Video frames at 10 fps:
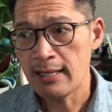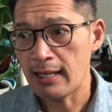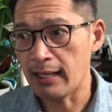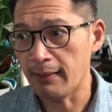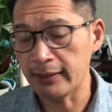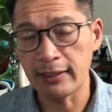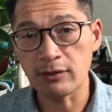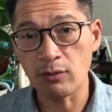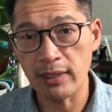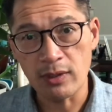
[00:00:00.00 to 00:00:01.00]

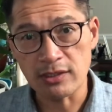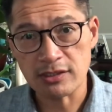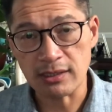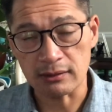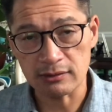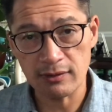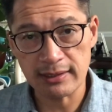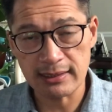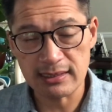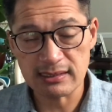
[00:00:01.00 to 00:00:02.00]
Another way when you start
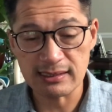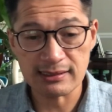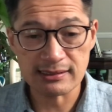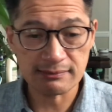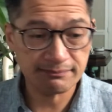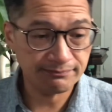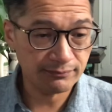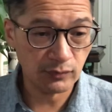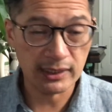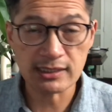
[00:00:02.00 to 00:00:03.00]
doing this is
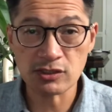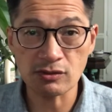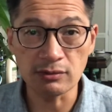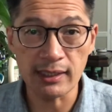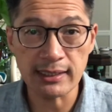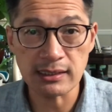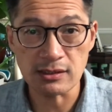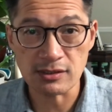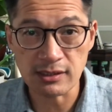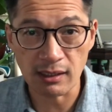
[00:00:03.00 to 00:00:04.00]
when it's too late and
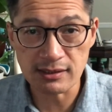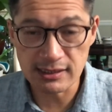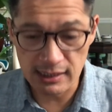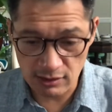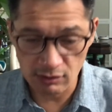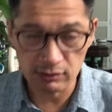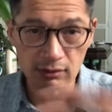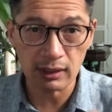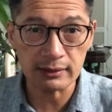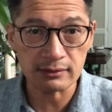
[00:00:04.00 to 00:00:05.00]
you start seeing, you look
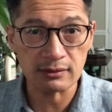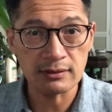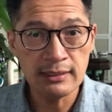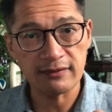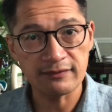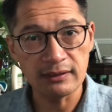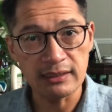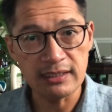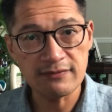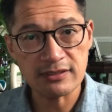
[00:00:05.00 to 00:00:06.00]
under the
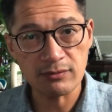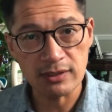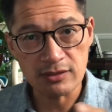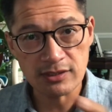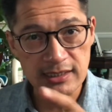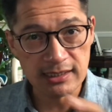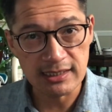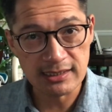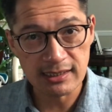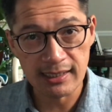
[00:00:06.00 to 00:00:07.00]
leaves, and when you see
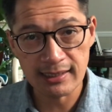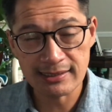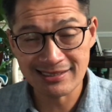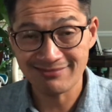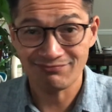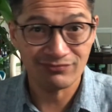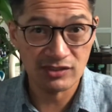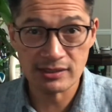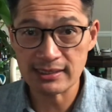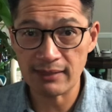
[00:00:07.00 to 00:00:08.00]
these eggs, you
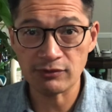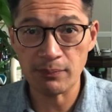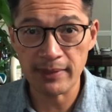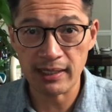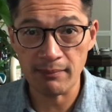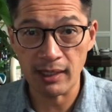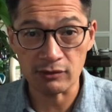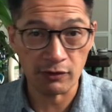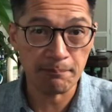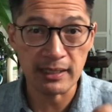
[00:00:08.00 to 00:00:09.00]
just have to pick them out
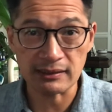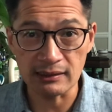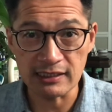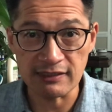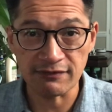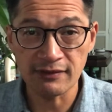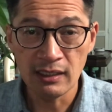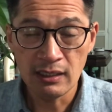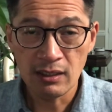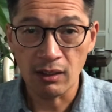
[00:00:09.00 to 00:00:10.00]
or pick the leaf
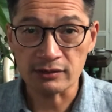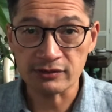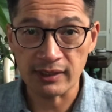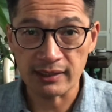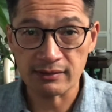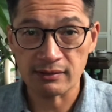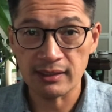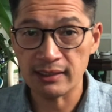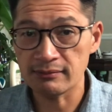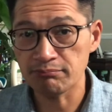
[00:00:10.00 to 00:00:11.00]
altogether
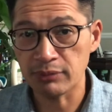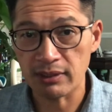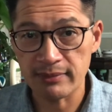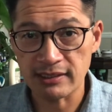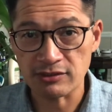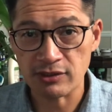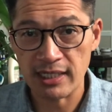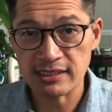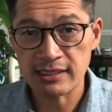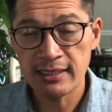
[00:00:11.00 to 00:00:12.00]
and put them in the
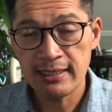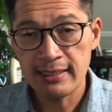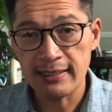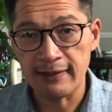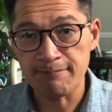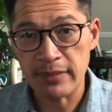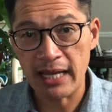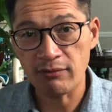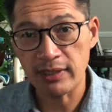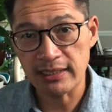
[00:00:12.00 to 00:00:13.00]
trash.
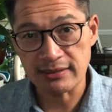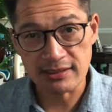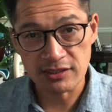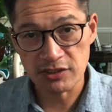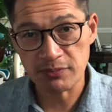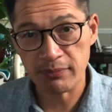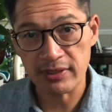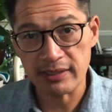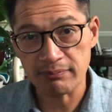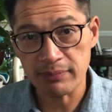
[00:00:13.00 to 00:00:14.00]
That way it doesn't
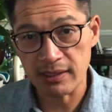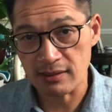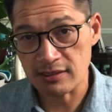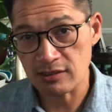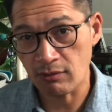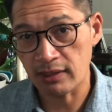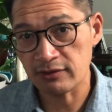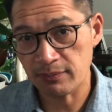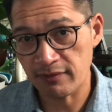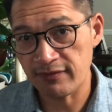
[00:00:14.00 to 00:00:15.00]
spread, because you want
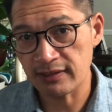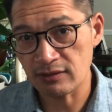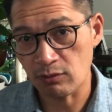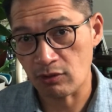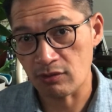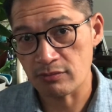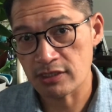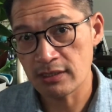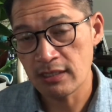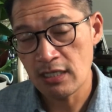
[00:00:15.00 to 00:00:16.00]
to prevent the worms
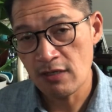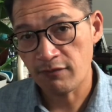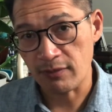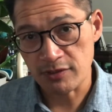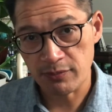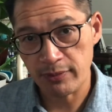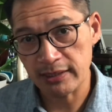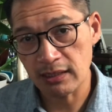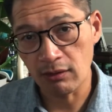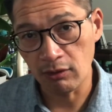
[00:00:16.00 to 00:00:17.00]
from
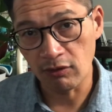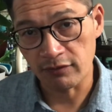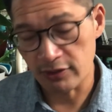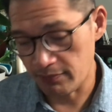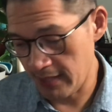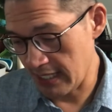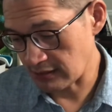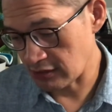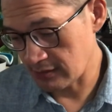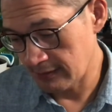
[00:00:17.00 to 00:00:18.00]
spreading all over your patch.